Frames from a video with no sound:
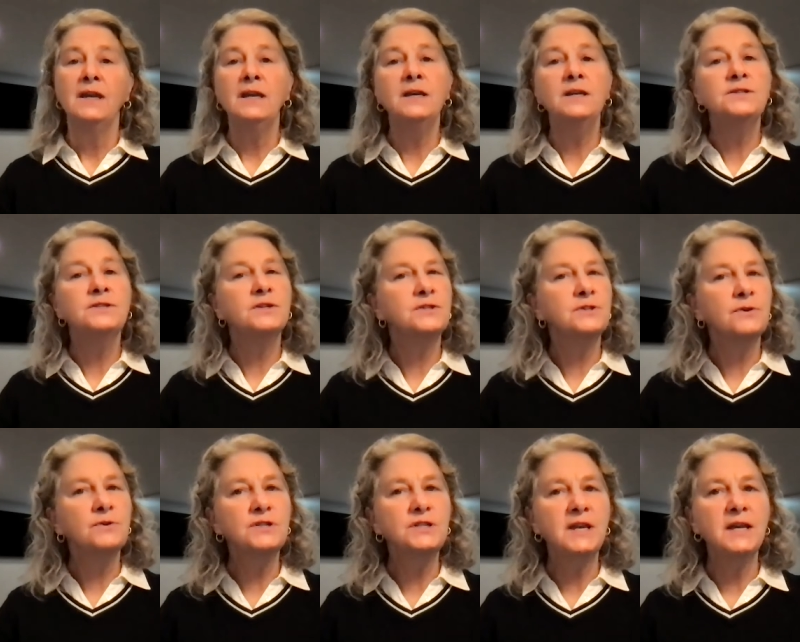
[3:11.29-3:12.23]
it is
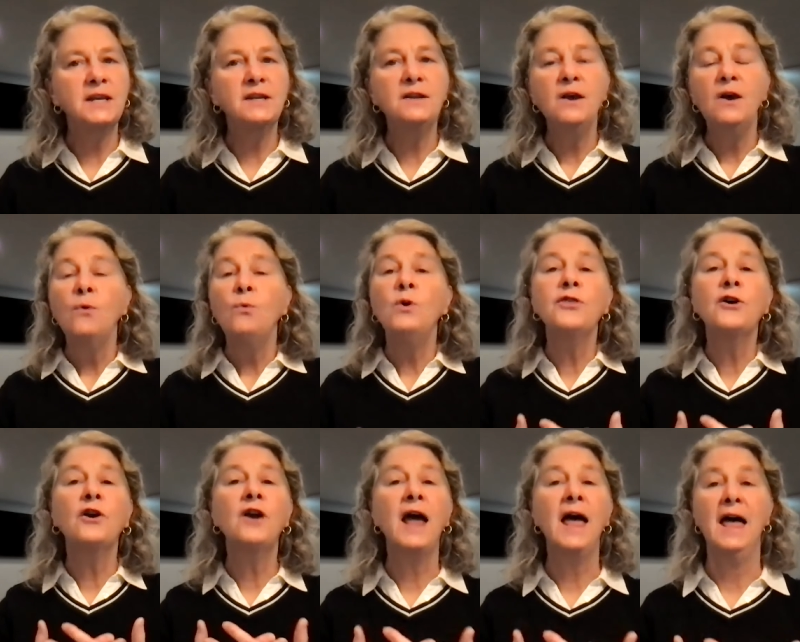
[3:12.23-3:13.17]
associated with
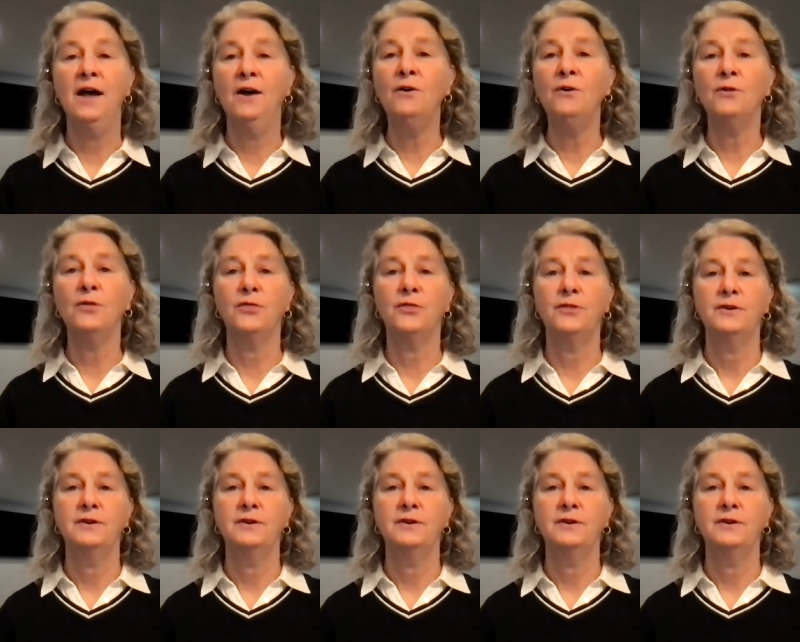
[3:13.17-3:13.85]
our health,